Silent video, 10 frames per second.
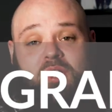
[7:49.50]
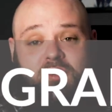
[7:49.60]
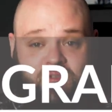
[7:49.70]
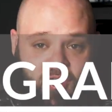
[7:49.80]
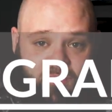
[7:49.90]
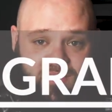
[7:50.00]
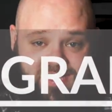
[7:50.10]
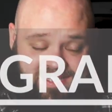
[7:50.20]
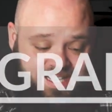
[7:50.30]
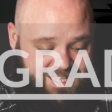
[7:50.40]
going to groan when
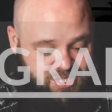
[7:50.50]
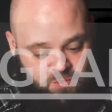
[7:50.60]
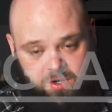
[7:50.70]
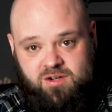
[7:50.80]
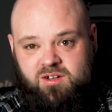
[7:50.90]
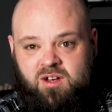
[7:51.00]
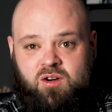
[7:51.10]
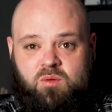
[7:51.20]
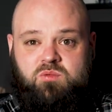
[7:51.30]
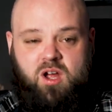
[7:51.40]
they see this one.
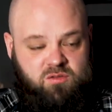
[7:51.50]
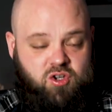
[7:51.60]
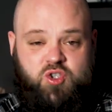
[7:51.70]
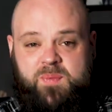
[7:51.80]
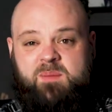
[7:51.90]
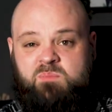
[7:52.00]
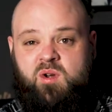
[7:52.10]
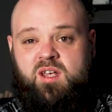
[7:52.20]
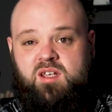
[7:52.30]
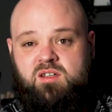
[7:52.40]
Oh, upgrade, I've got to spend
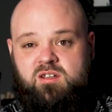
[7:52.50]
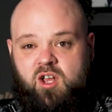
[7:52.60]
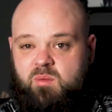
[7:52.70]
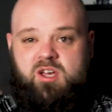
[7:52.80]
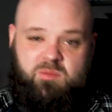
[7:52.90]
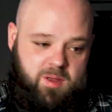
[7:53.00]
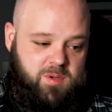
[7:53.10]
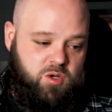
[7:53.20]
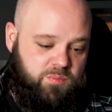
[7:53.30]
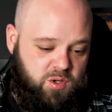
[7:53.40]
money. The only way I can make
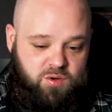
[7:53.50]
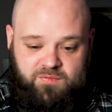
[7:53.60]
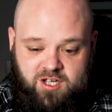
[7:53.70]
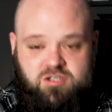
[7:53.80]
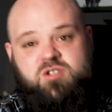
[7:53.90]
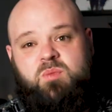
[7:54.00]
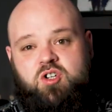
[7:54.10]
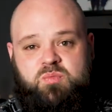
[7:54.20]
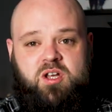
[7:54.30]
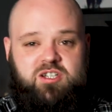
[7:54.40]
my computer faster is by
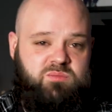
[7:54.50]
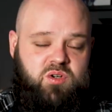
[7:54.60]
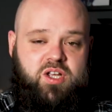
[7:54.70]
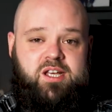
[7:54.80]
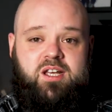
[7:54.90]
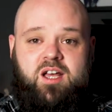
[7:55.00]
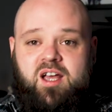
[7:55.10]
spending money.